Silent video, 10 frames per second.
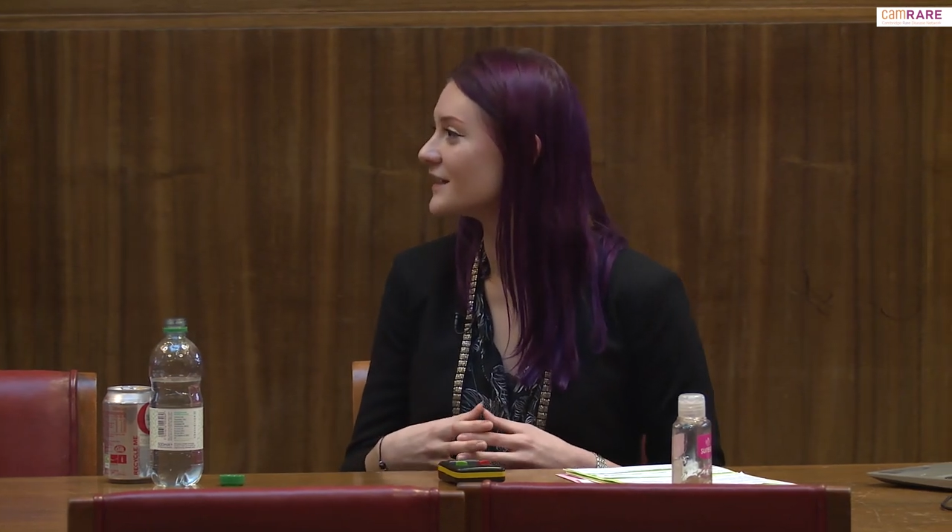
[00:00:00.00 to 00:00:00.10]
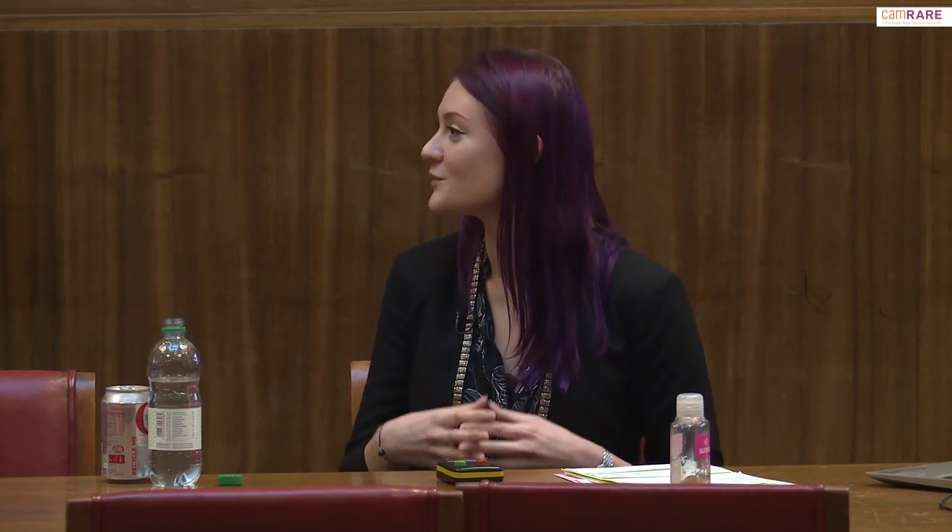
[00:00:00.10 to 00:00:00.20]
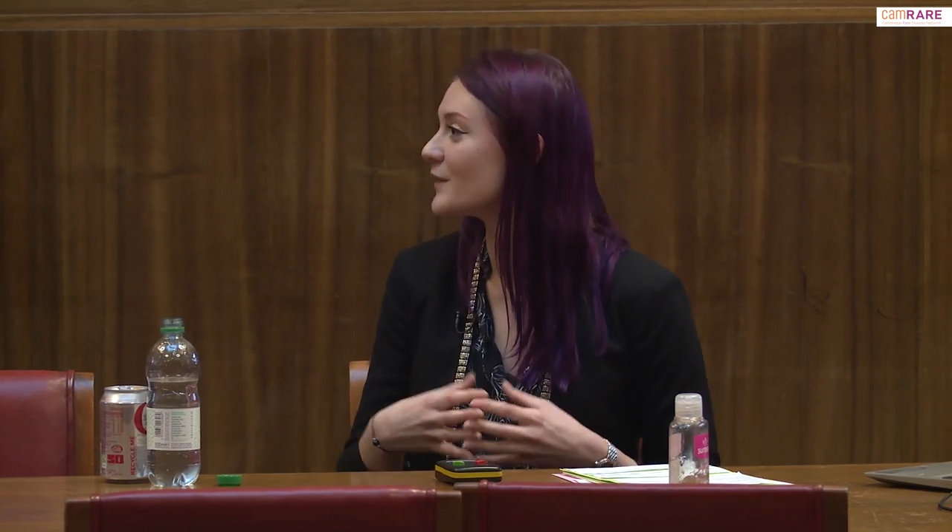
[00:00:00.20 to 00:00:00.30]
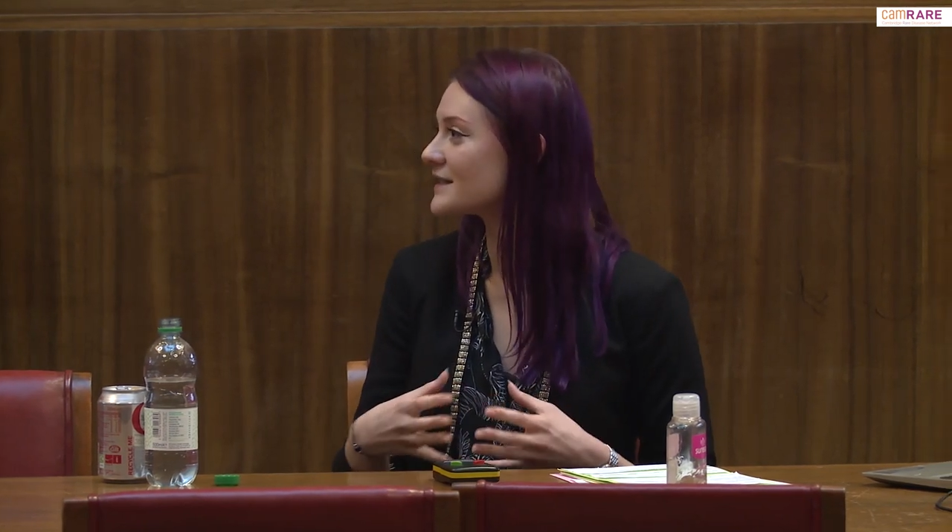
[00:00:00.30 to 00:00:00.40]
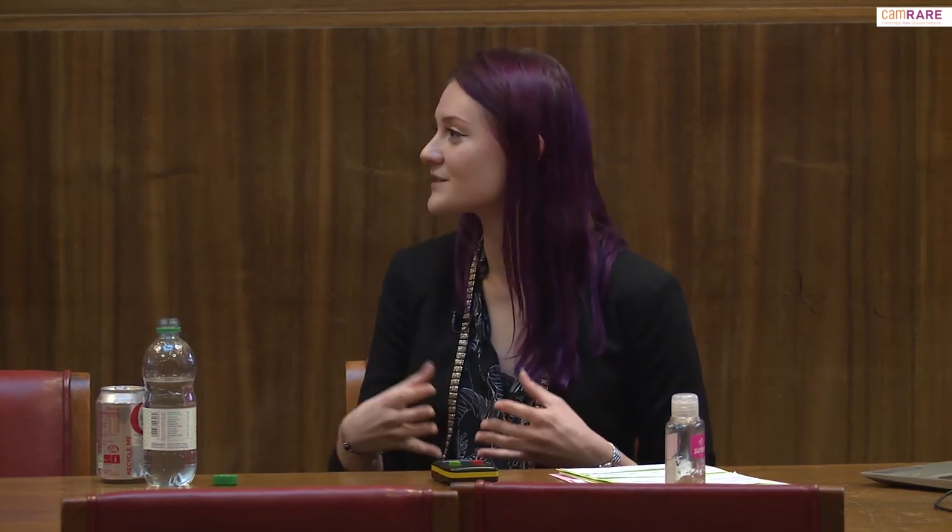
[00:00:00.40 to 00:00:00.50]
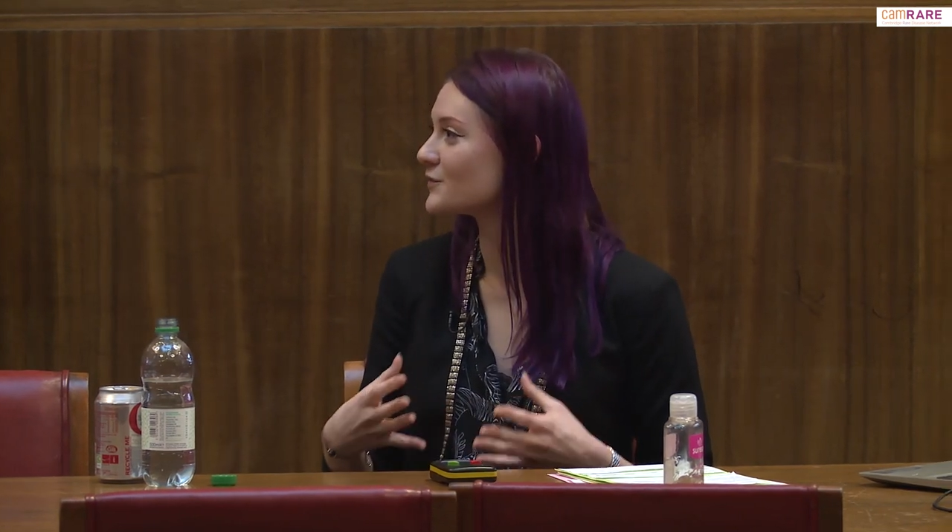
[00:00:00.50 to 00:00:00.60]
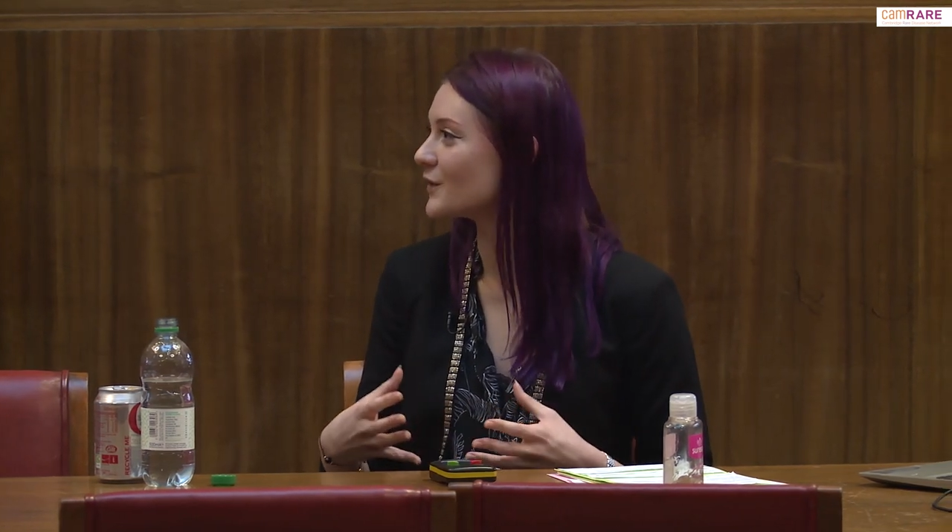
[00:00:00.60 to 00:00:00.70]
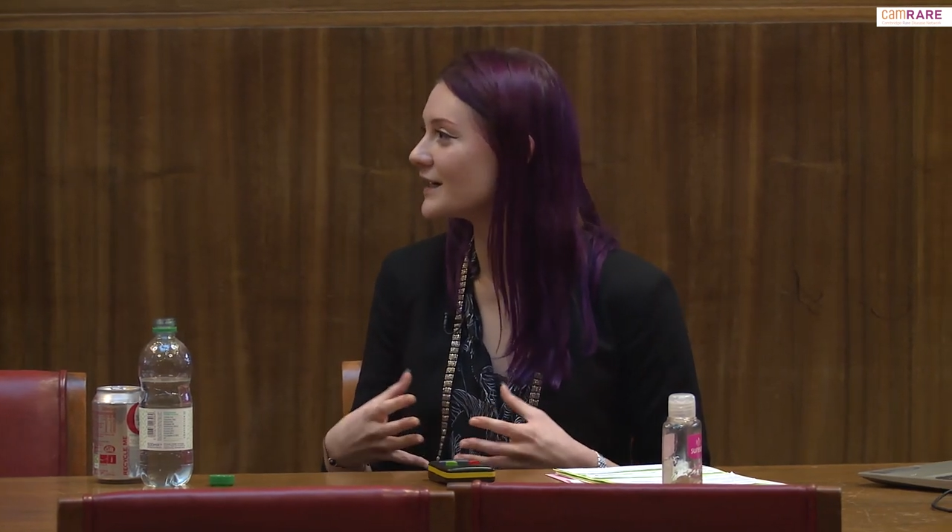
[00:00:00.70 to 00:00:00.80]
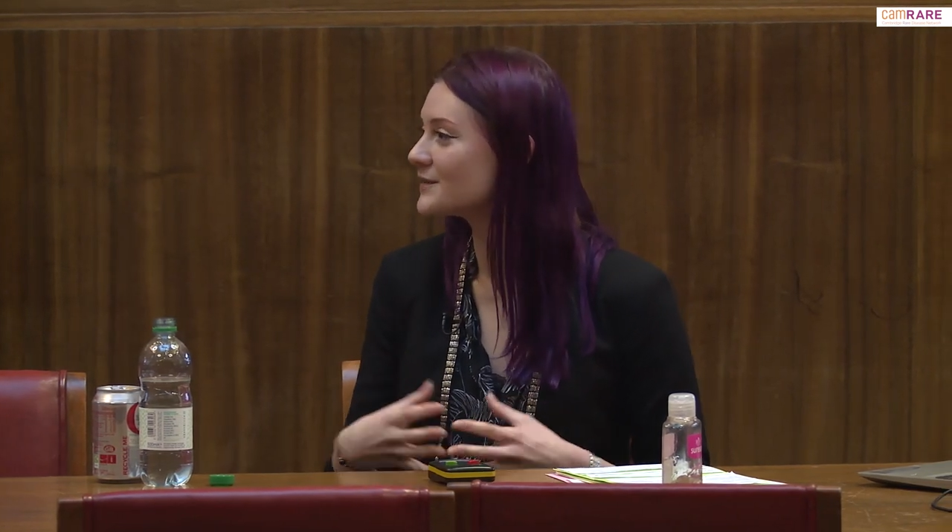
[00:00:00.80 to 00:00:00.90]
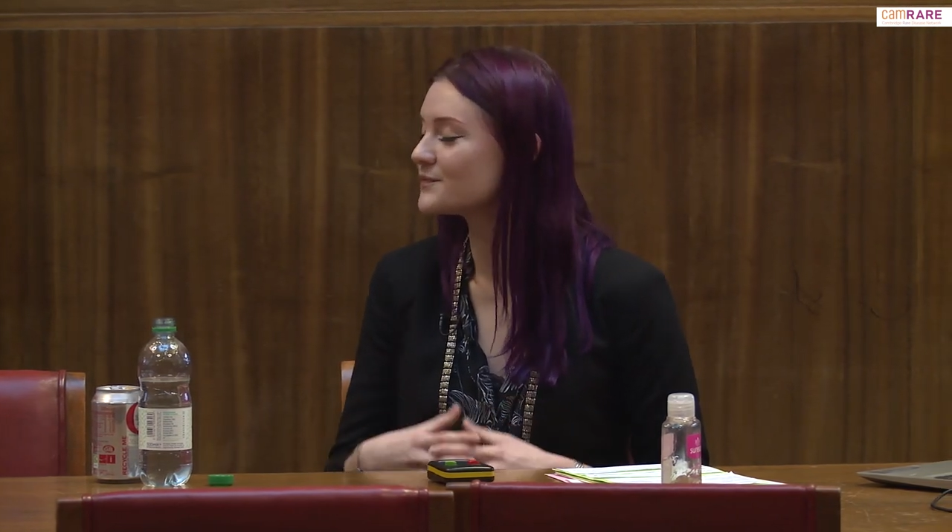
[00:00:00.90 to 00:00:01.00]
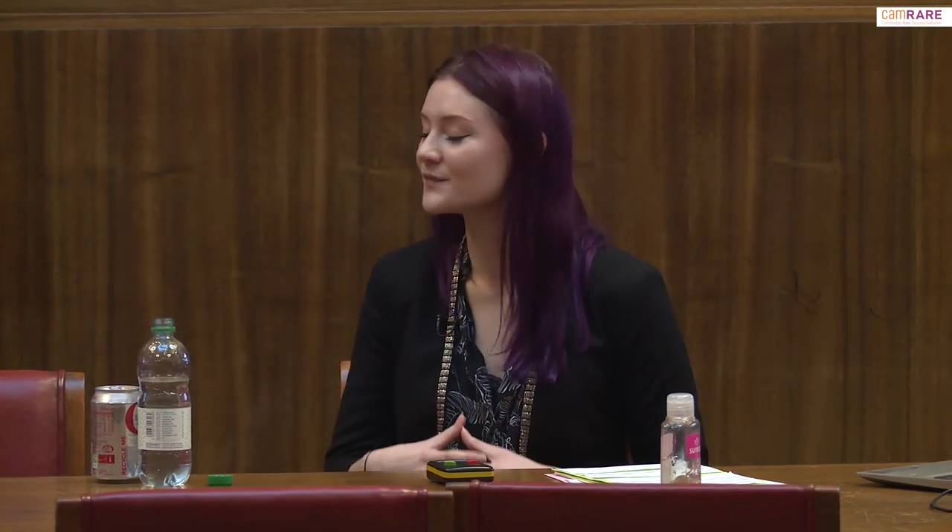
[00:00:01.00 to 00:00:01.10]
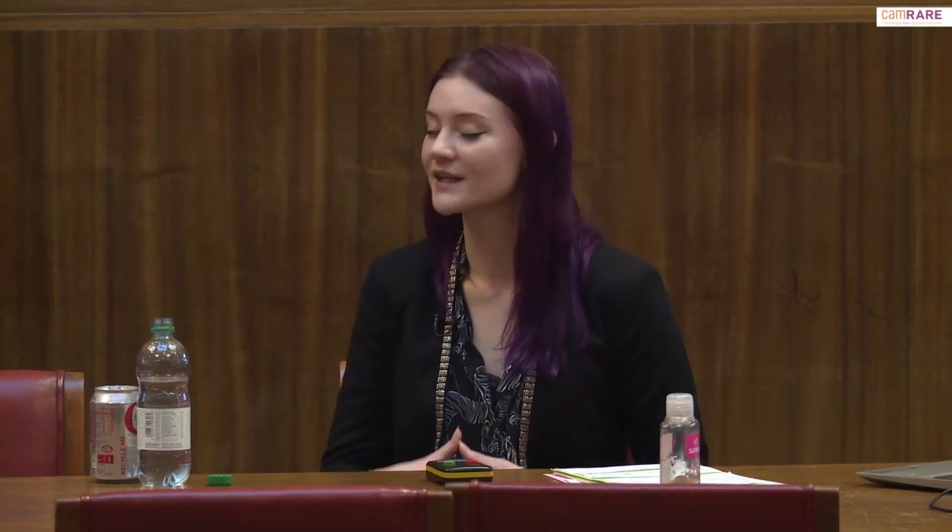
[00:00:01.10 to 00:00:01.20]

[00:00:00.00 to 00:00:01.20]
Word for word: in a massive way.